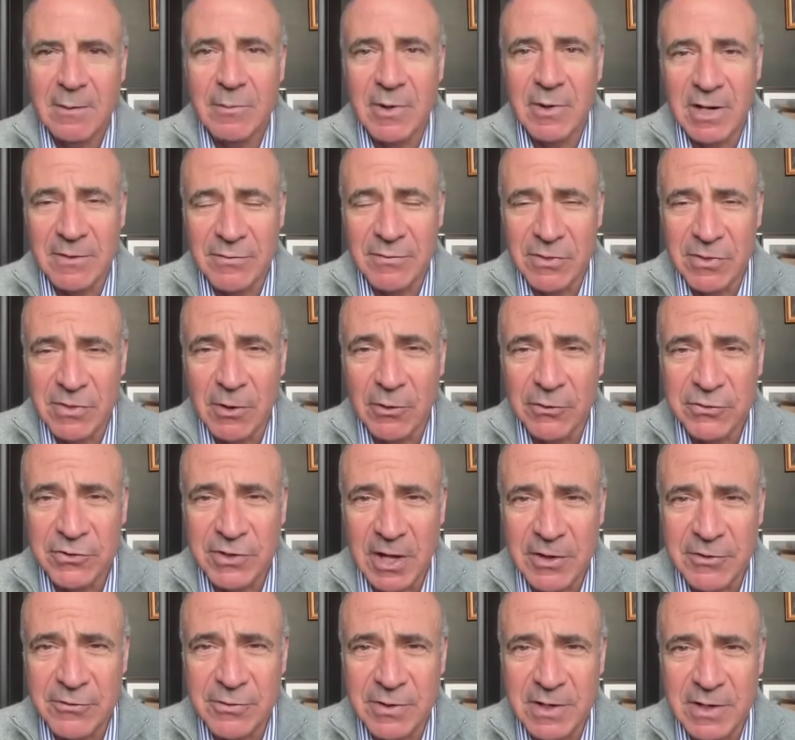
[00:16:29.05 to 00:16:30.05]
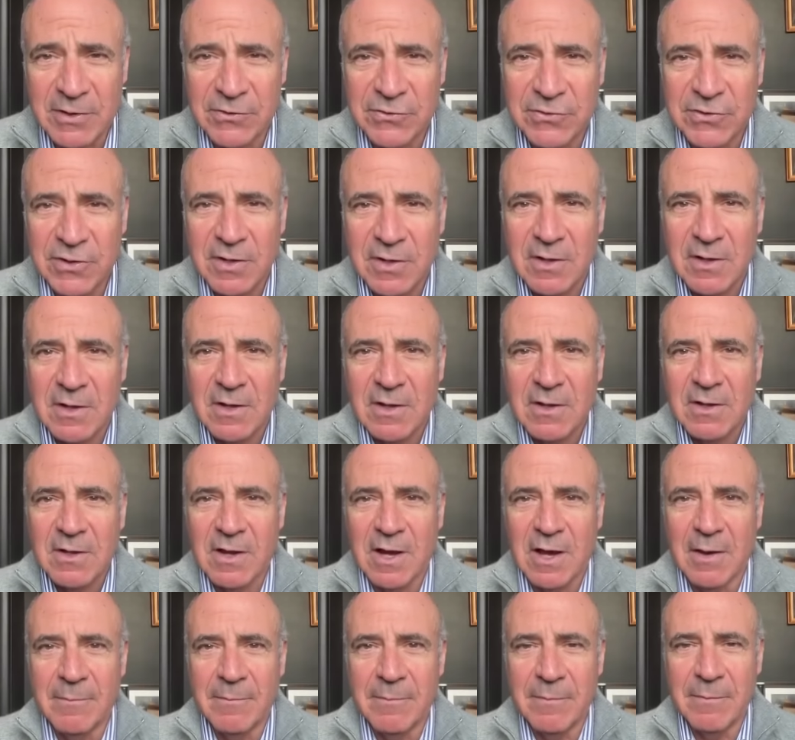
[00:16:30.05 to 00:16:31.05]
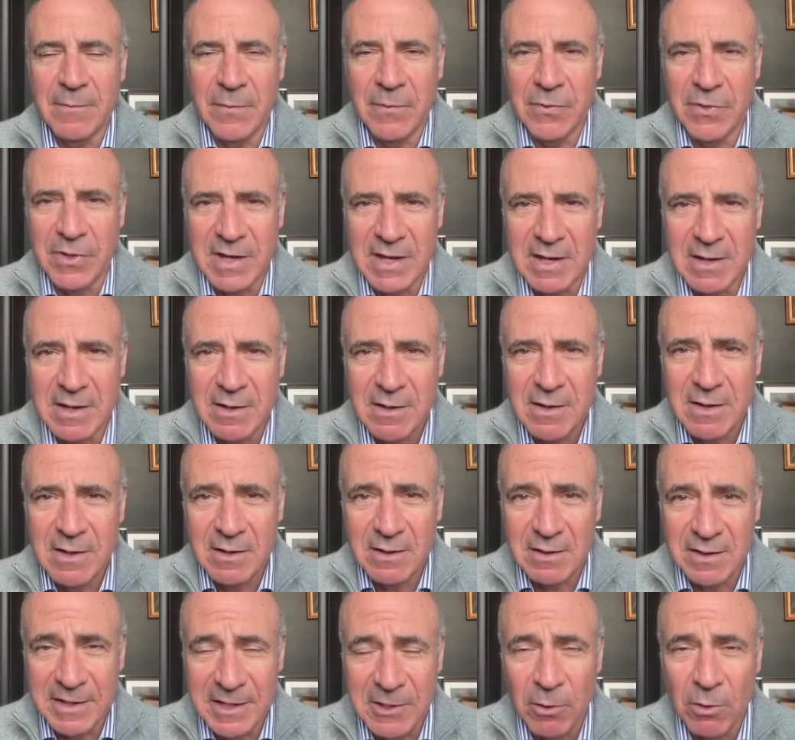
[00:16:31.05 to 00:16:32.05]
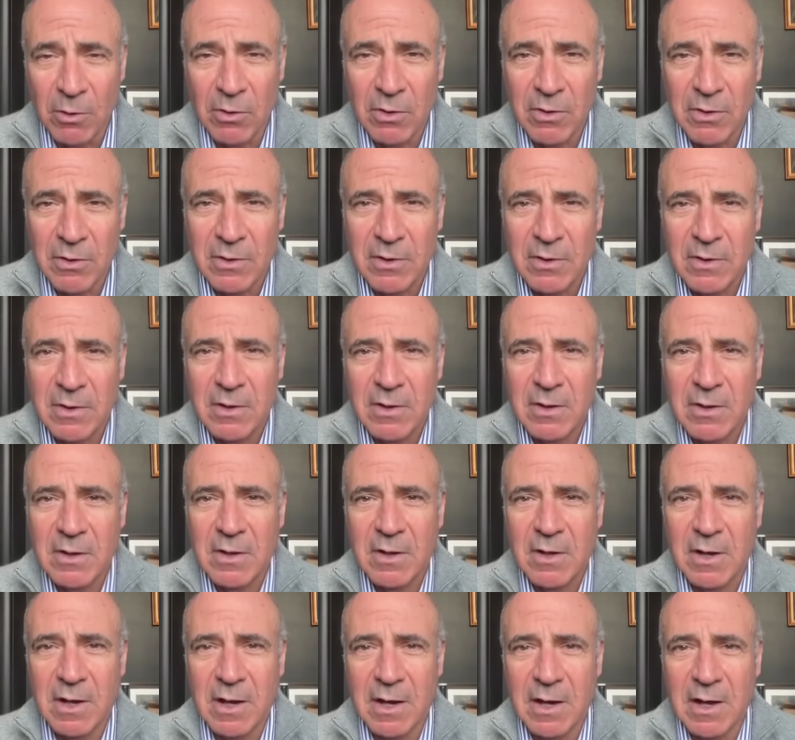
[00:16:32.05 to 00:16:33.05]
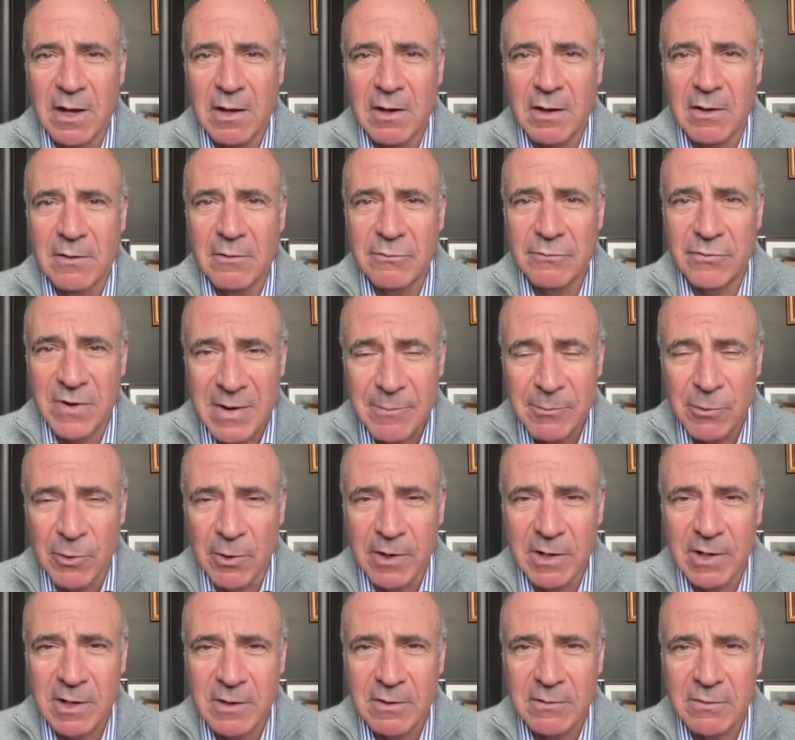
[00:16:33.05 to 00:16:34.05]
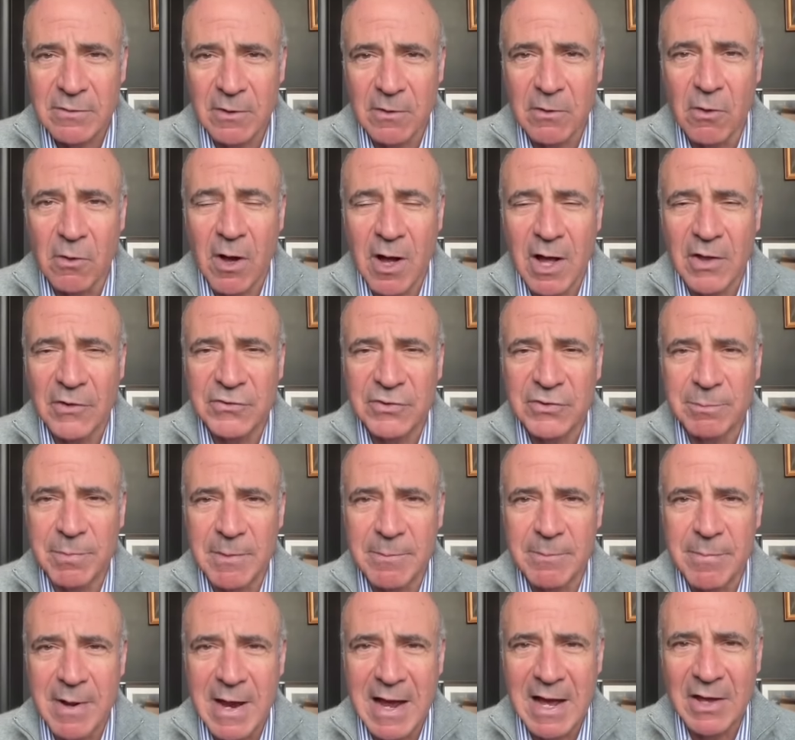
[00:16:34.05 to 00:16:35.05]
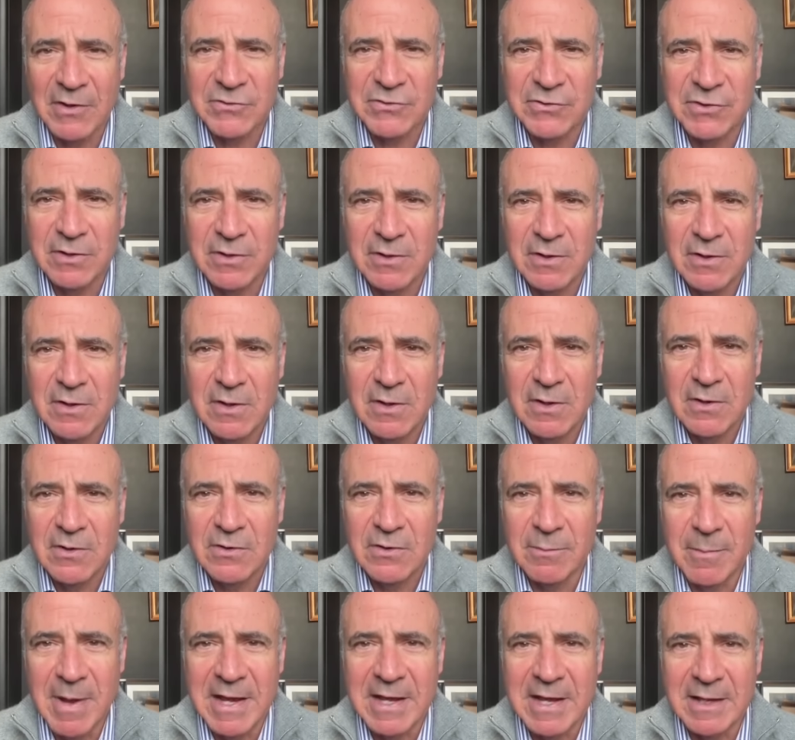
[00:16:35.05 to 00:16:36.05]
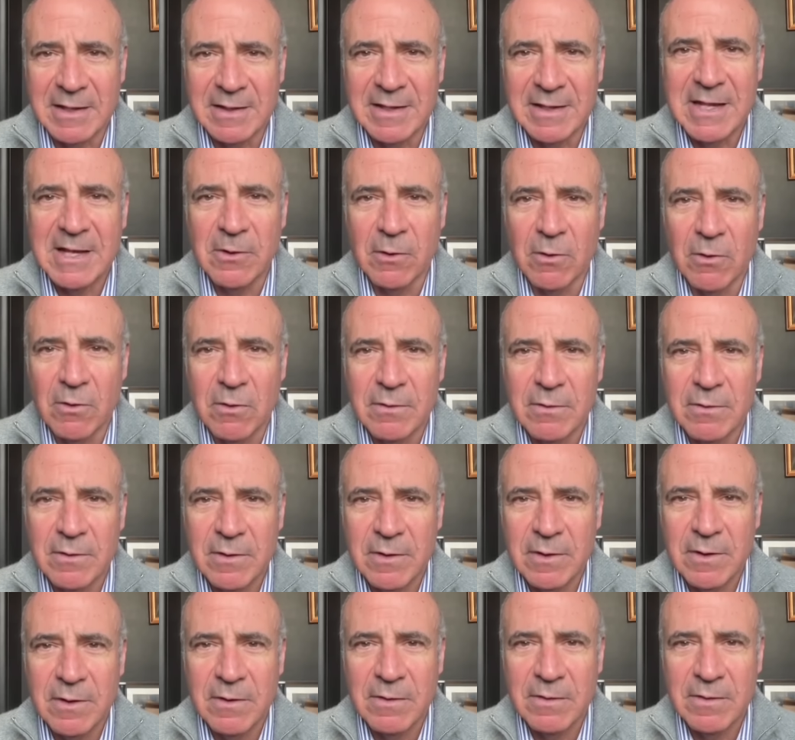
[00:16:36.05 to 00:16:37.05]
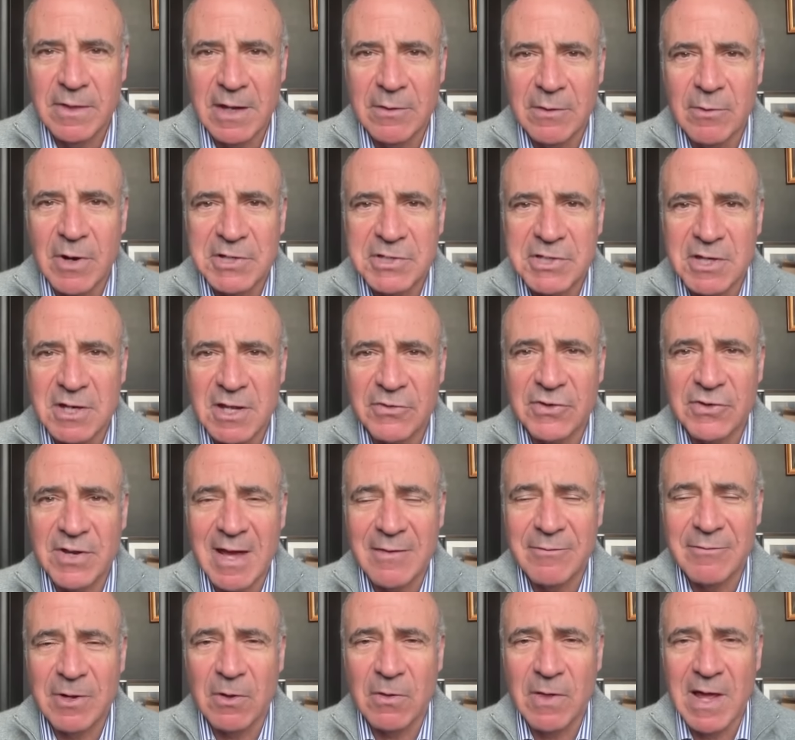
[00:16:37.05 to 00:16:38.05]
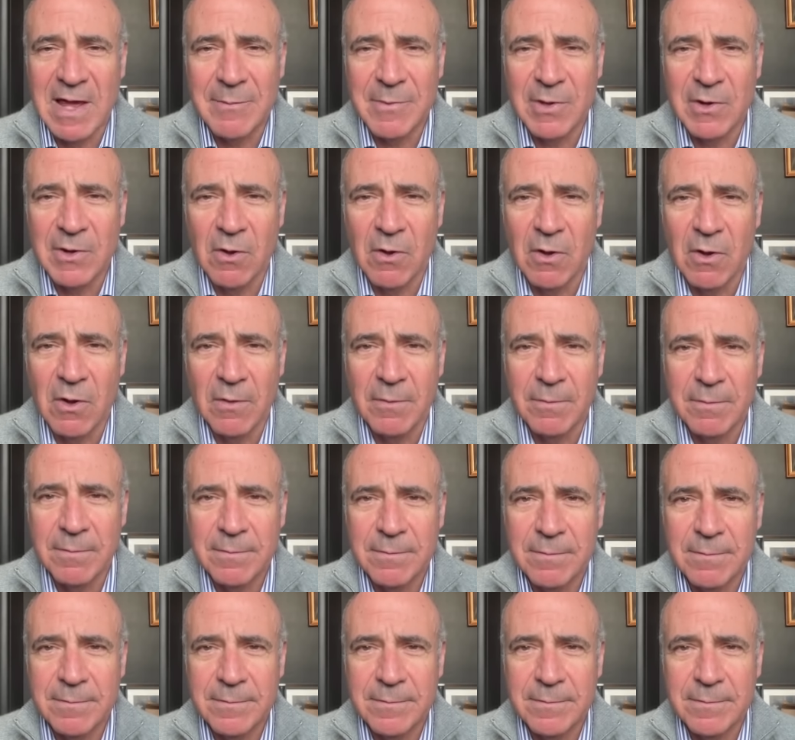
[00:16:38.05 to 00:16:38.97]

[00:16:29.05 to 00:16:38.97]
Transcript: But if in those countries um, the legal uh, framework, the laws have been passed to make it legal, then Russia doesn't have a claim at all.